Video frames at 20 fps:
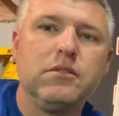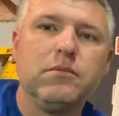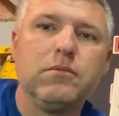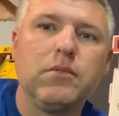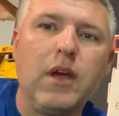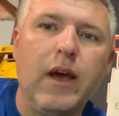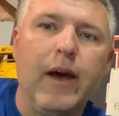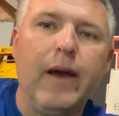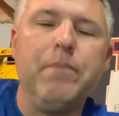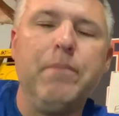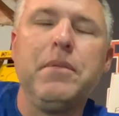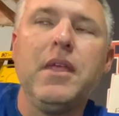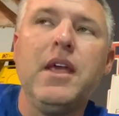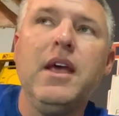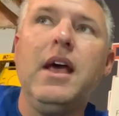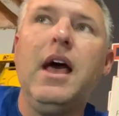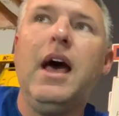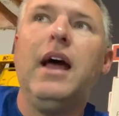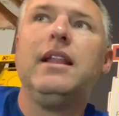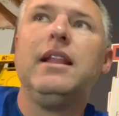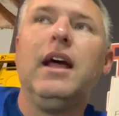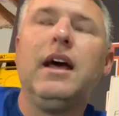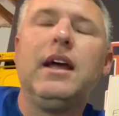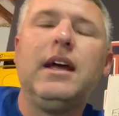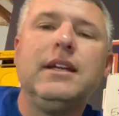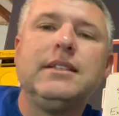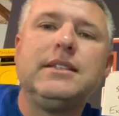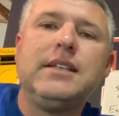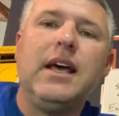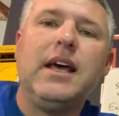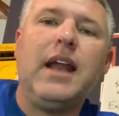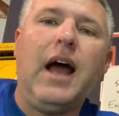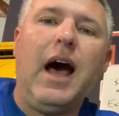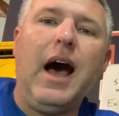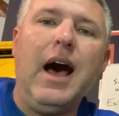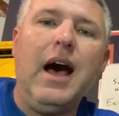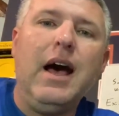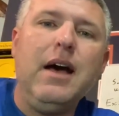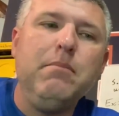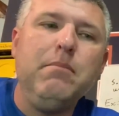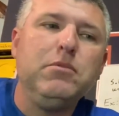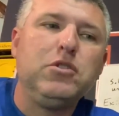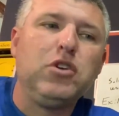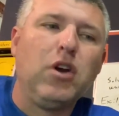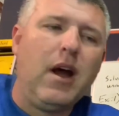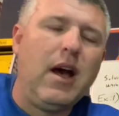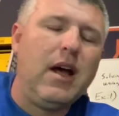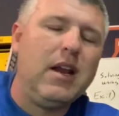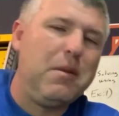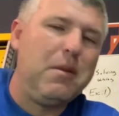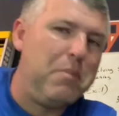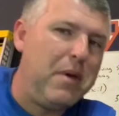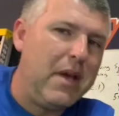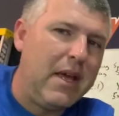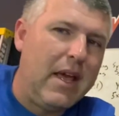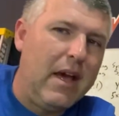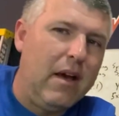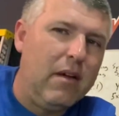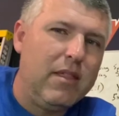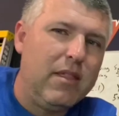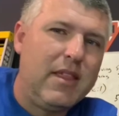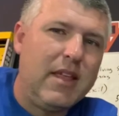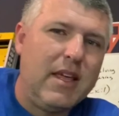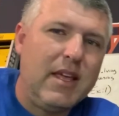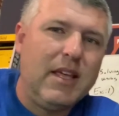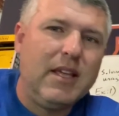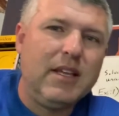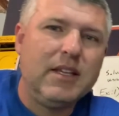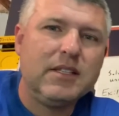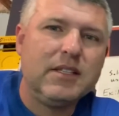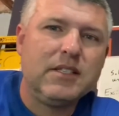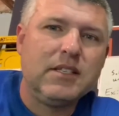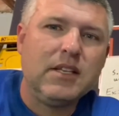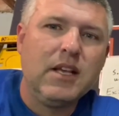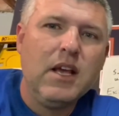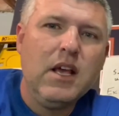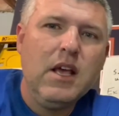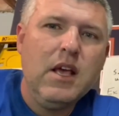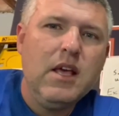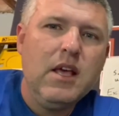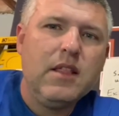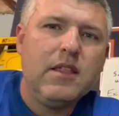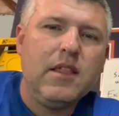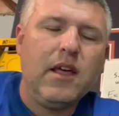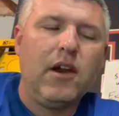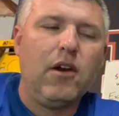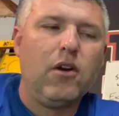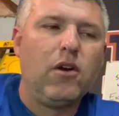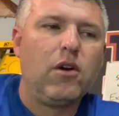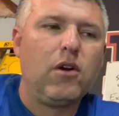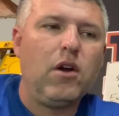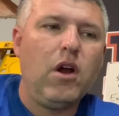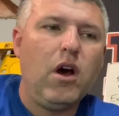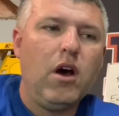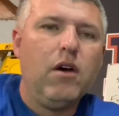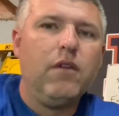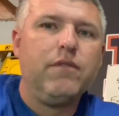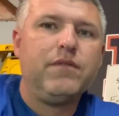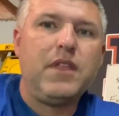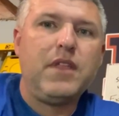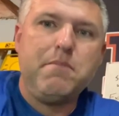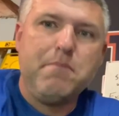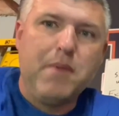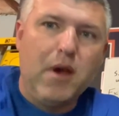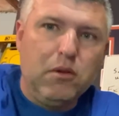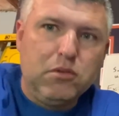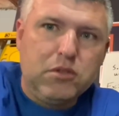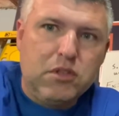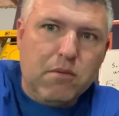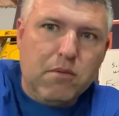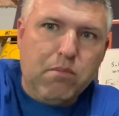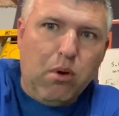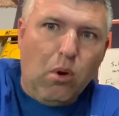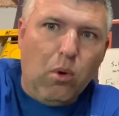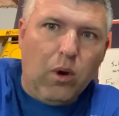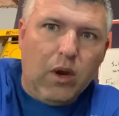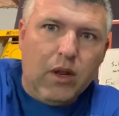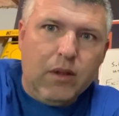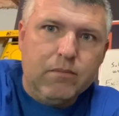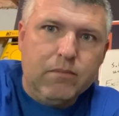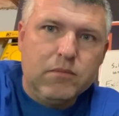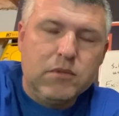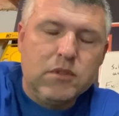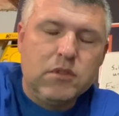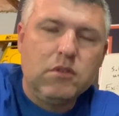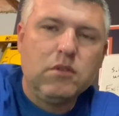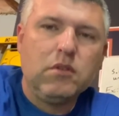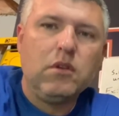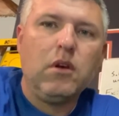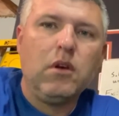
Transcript: okay? And like I said, I'm trying to pick out things that are of the most importance.